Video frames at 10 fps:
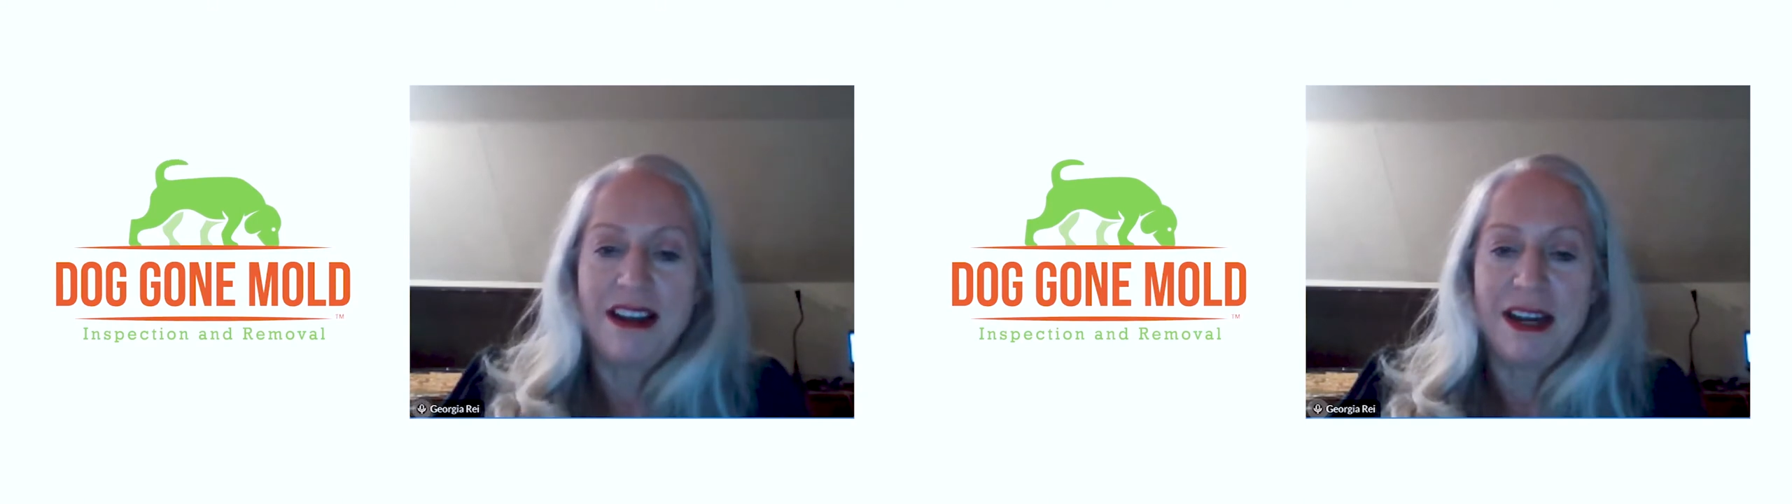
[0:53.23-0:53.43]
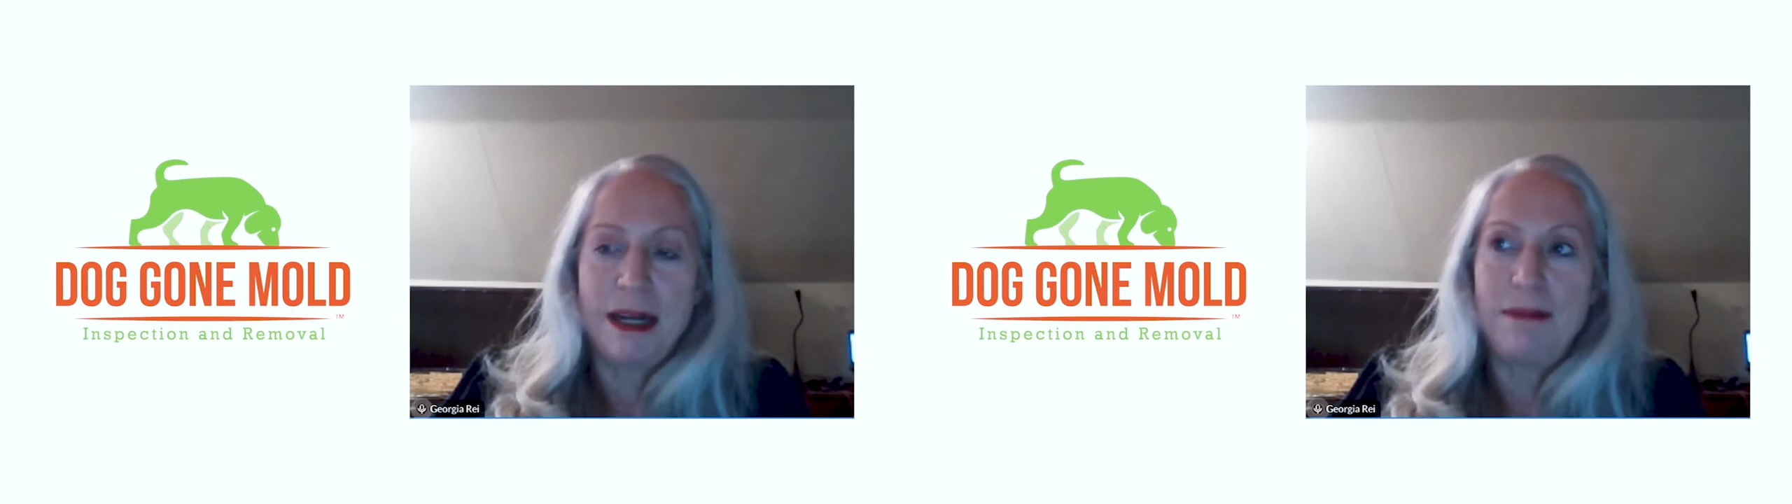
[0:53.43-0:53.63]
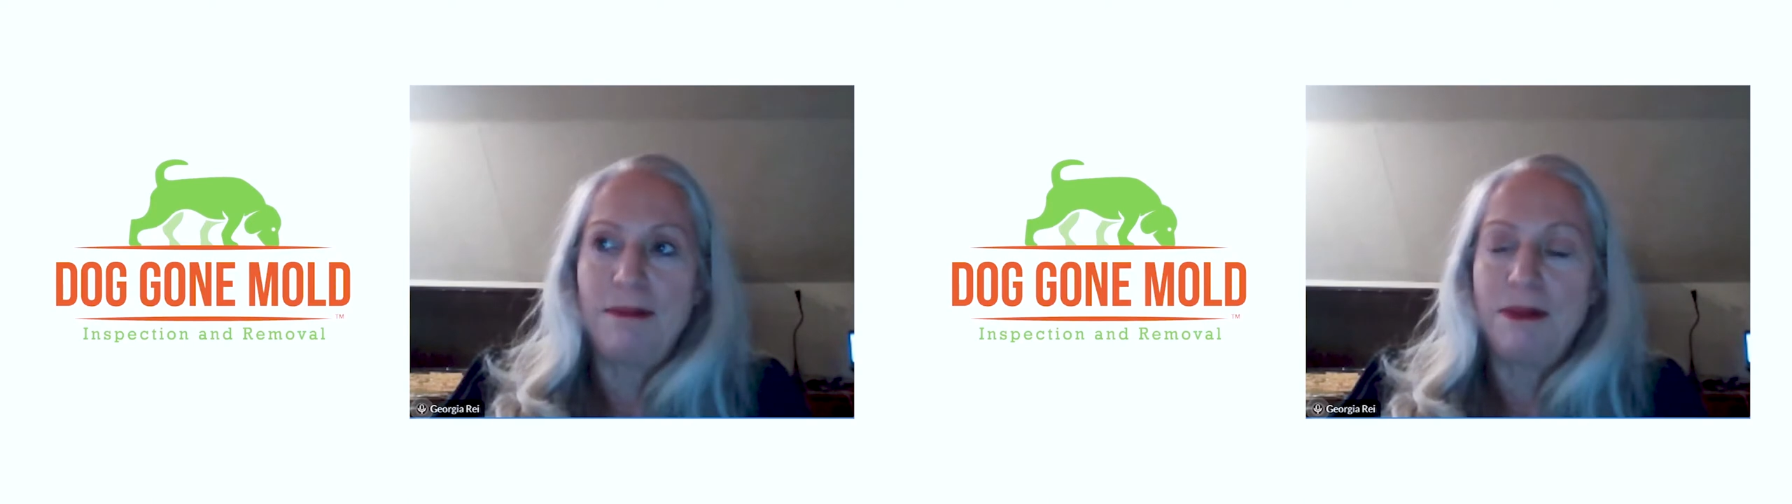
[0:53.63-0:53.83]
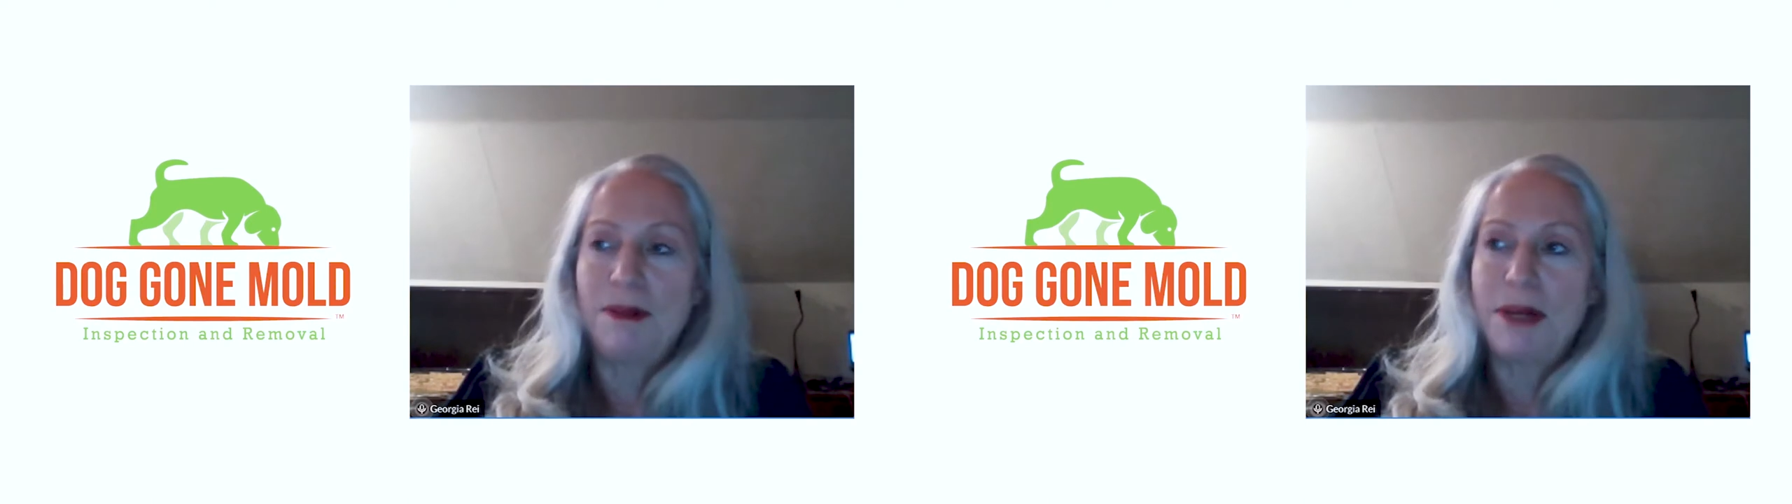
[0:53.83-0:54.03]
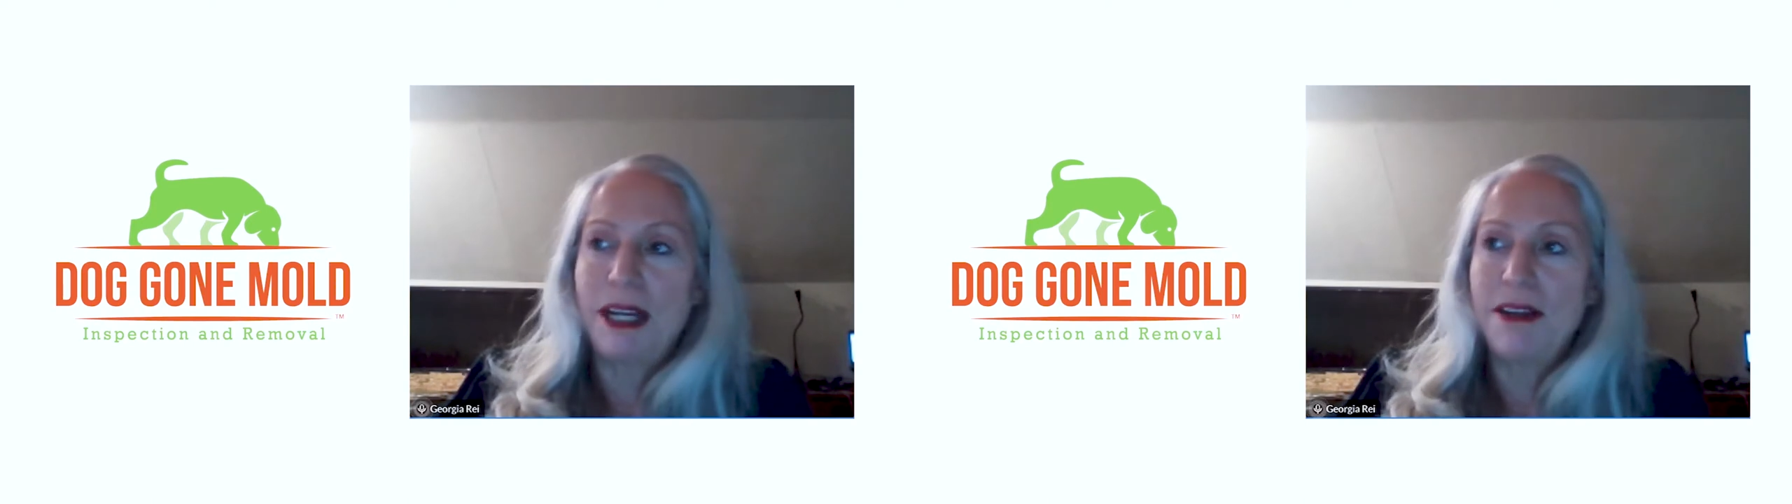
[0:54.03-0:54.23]

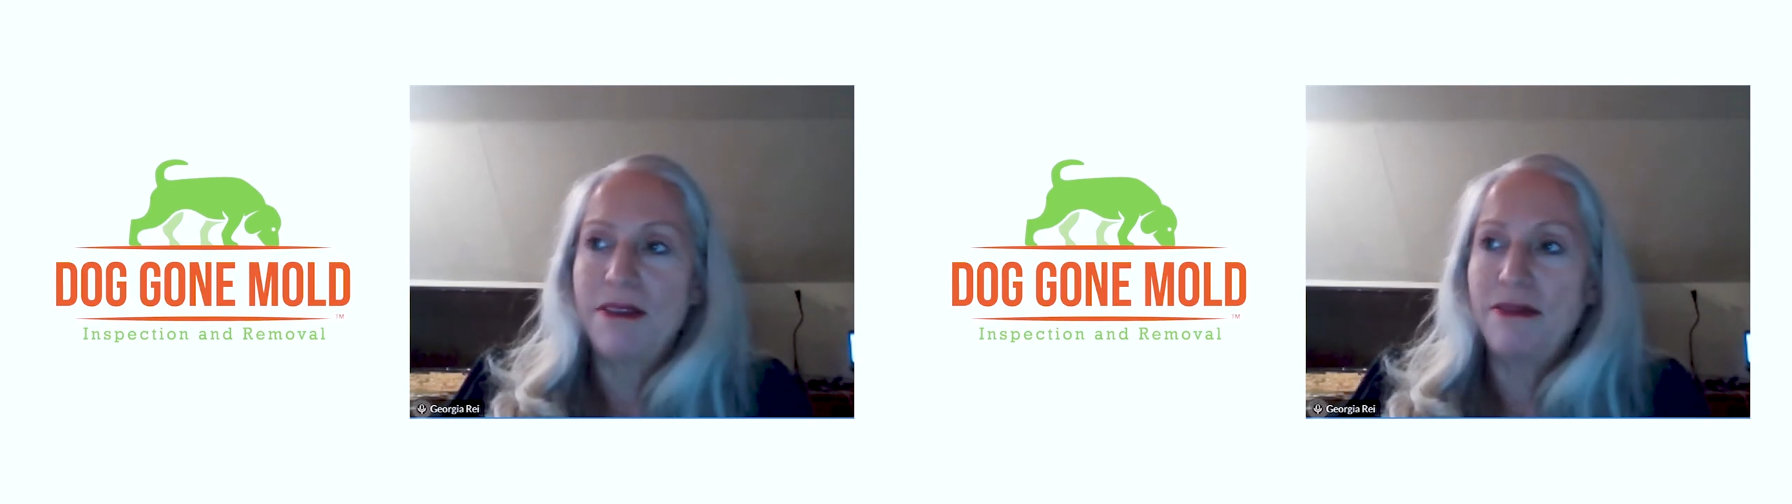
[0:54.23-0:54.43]
My